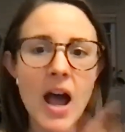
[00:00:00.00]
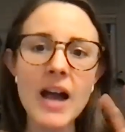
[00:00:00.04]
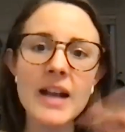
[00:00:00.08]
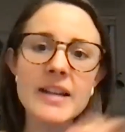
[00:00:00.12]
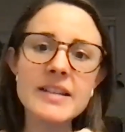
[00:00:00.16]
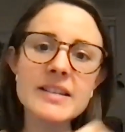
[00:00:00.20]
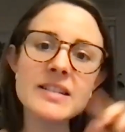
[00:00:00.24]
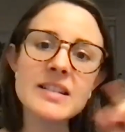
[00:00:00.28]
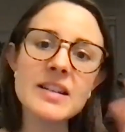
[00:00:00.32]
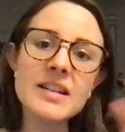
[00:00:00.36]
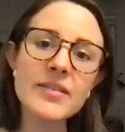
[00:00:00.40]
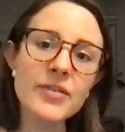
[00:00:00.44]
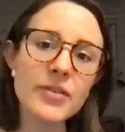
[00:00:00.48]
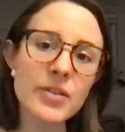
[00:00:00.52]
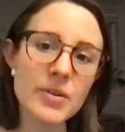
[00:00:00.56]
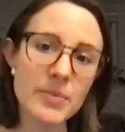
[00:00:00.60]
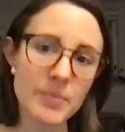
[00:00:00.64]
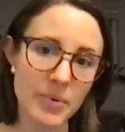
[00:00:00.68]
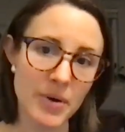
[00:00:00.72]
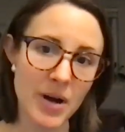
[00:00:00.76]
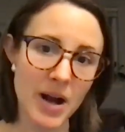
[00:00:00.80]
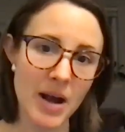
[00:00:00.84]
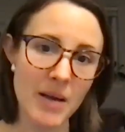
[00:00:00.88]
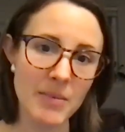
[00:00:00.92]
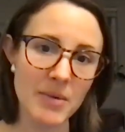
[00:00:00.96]
A
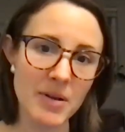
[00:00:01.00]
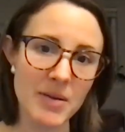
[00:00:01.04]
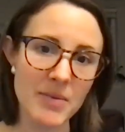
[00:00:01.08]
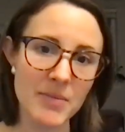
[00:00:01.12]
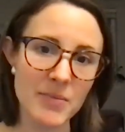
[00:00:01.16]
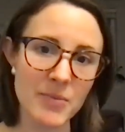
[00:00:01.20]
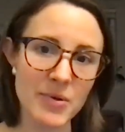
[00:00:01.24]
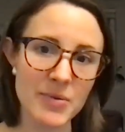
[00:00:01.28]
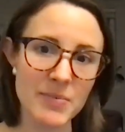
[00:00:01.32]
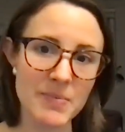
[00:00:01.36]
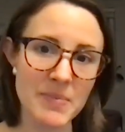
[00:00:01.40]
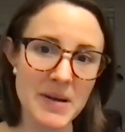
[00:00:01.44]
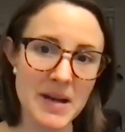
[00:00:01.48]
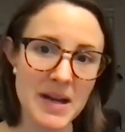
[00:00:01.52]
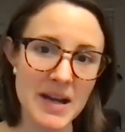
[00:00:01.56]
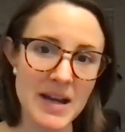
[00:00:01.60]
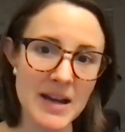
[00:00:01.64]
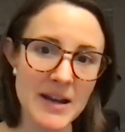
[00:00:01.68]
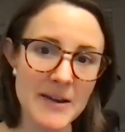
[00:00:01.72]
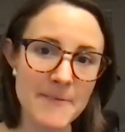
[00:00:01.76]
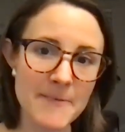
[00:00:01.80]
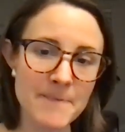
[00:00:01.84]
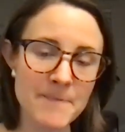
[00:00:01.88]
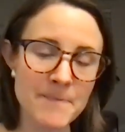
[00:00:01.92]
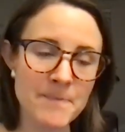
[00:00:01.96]
different problem would
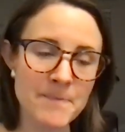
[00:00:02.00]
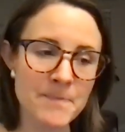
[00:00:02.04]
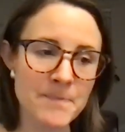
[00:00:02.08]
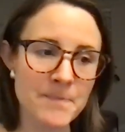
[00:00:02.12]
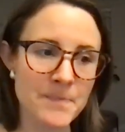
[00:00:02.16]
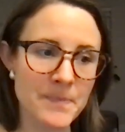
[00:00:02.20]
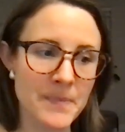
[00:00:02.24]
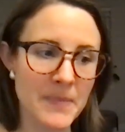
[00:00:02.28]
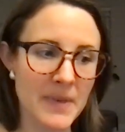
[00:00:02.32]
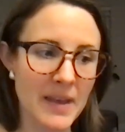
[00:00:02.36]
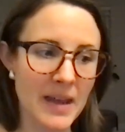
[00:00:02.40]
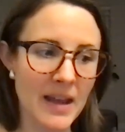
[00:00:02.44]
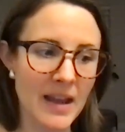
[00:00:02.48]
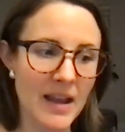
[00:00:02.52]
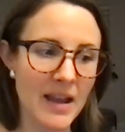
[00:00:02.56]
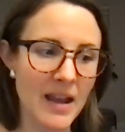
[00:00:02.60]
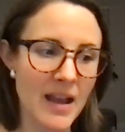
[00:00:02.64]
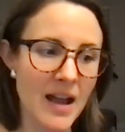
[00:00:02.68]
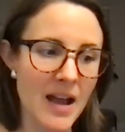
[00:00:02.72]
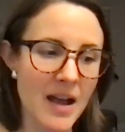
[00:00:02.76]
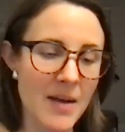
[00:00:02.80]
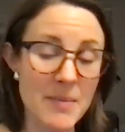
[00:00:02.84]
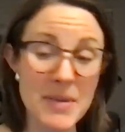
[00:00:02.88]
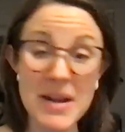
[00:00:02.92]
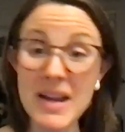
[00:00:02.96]
be
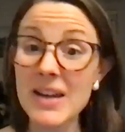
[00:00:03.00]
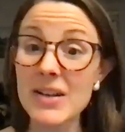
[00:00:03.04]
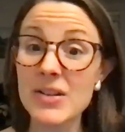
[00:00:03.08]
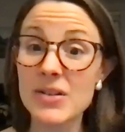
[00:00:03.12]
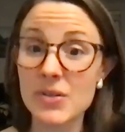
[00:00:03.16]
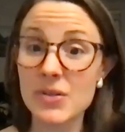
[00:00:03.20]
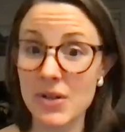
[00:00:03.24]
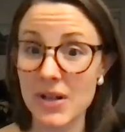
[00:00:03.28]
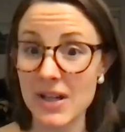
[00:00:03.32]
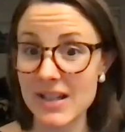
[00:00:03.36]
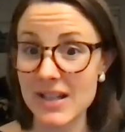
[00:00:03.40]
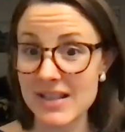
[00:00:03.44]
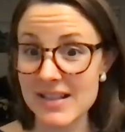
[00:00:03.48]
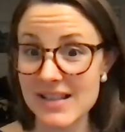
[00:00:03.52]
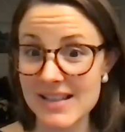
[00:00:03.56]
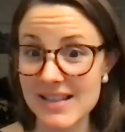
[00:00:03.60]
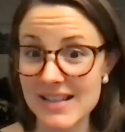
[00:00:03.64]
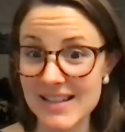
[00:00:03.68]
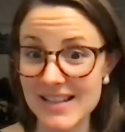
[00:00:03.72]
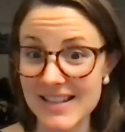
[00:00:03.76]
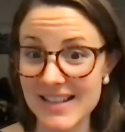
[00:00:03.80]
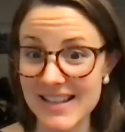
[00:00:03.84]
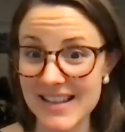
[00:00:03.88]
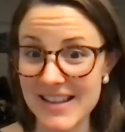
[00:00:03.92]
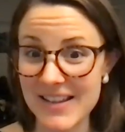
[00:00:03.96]
ignorance.